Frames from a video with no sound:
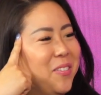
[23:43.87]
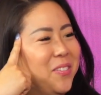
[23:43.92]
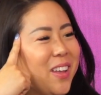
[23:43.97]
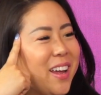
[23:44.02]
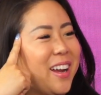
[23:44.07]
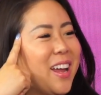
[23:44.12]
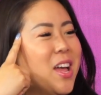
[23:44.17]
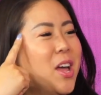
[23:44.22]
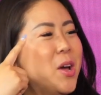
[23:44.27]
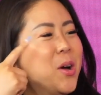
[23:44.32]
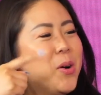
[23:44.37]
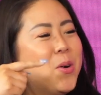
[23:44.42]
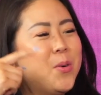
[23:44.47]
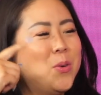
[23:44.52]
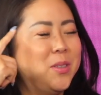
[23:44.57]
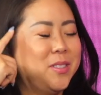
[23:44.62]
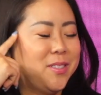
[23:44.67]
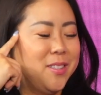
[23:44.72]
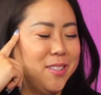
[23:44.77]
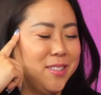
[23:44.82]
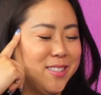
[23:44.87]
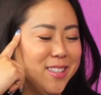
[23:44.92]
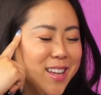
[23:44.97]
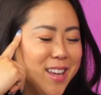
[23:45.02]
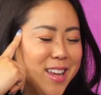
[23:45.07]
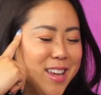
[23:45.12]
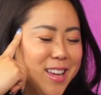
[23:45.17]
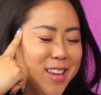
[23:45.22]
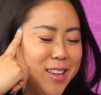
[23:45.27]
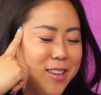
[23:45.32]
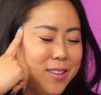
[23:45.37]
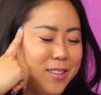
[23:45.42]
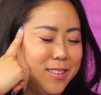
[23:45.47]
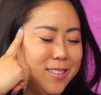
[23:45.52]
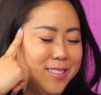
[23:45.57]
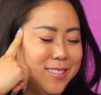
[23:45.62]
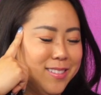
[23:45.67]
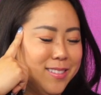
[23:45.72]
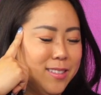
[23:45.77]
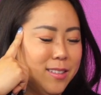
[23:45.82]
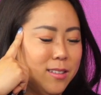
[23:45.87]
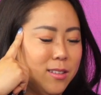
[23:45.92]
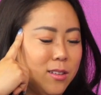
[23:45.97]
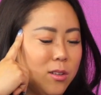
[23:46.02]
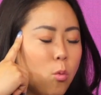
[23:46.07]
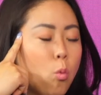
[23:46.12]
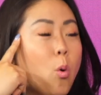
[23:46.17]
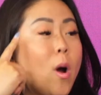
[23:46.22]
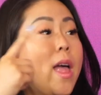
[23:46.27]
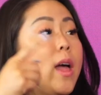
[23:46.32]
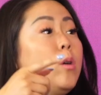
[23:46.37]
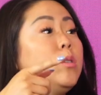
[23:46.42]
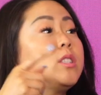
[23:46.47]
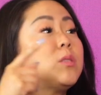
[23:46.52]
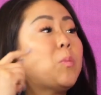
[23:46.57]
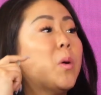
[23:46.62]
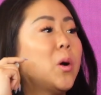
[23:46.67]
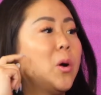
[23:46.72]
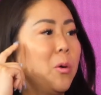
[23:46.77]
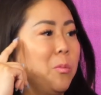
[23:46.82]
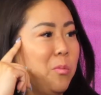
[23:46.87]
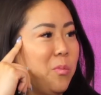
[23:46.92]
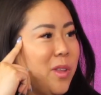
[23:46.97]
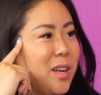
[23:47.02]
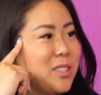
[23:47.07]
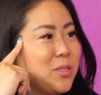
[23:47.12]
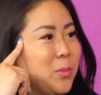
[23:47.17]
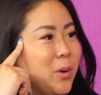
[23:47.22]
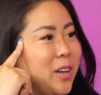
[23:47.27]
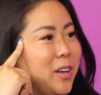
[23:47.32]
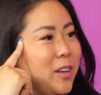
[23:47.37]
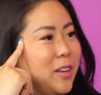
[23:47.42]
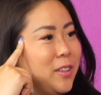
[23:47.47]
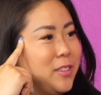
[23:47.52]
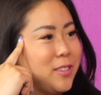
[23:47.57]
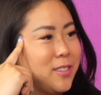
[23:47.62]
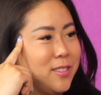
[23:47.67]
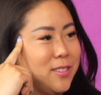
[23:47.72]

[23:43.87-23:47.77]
Like, ooh, is this whale sperm? That's what it is.